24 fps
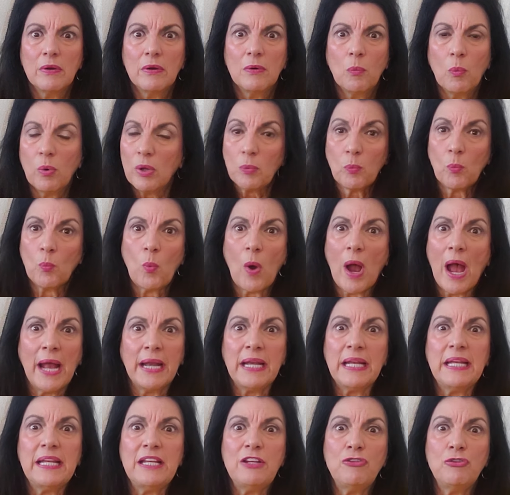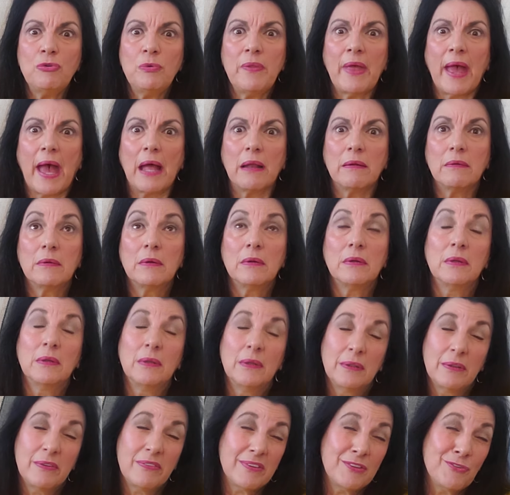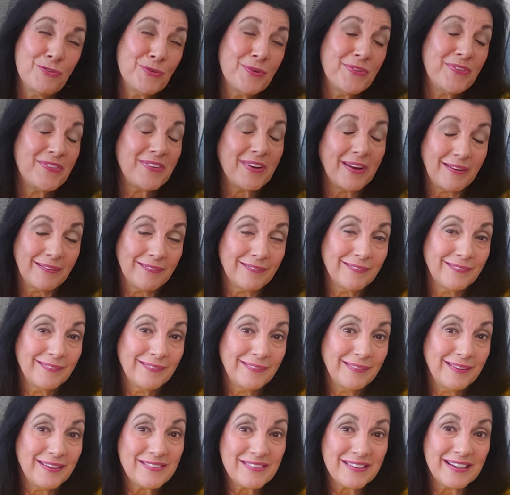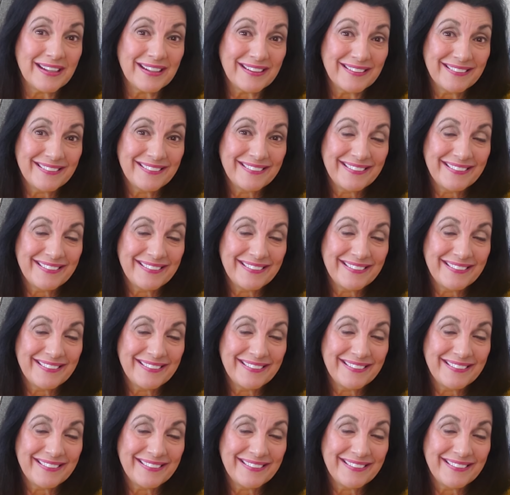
What? Why did he do that? It's interesting, isn't it?